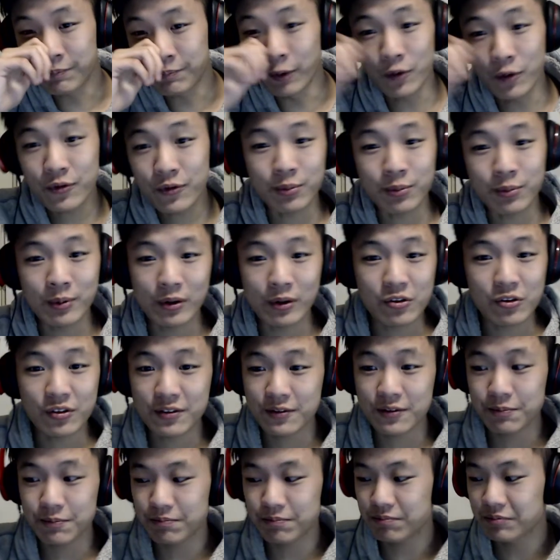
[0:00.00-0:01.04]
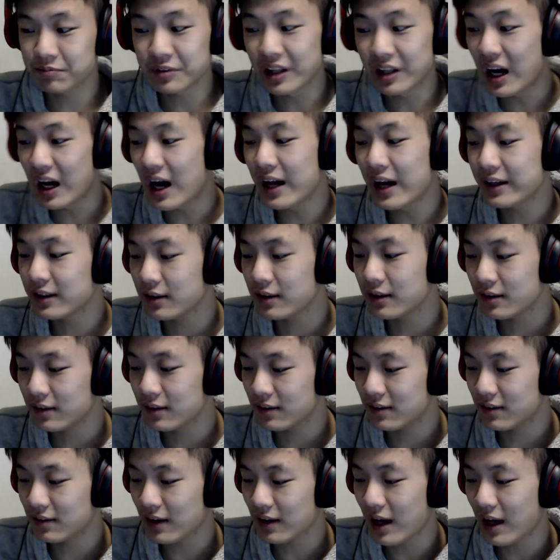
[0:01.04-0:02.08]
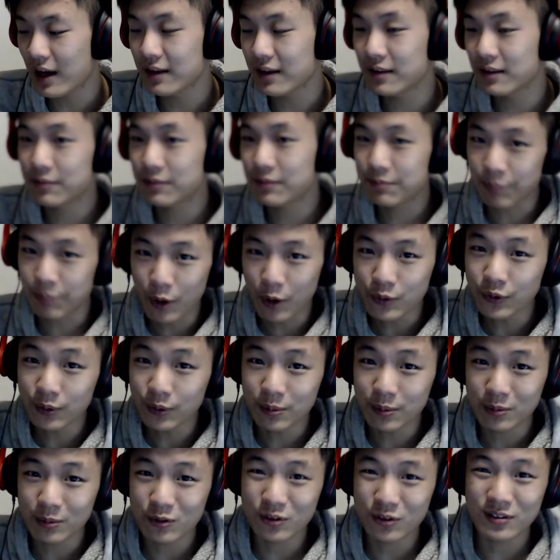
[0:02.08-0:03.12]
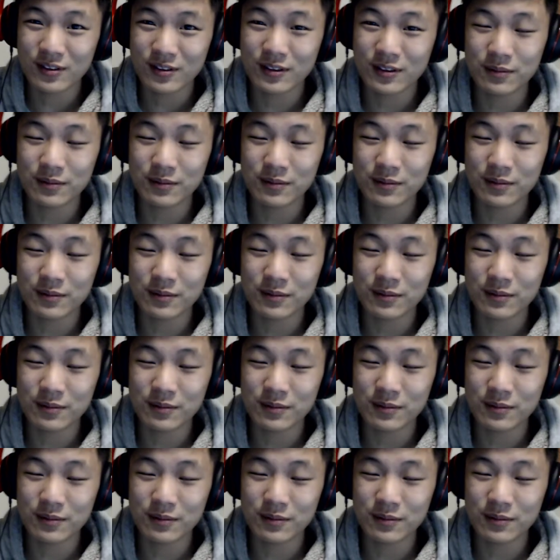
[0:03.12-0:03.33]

both of them are just liars, and both of them just